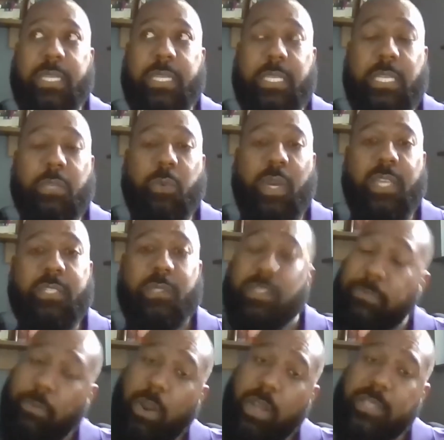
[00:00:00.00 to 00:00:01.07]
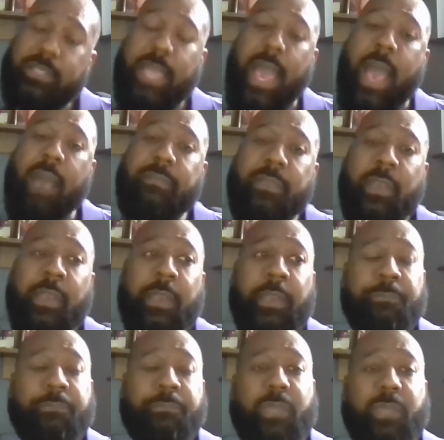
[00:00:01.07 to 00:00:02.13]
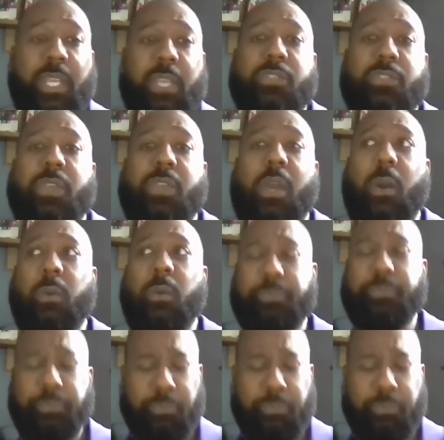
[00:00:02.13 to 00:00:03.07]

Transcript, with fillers: in need was is for our staff. And so,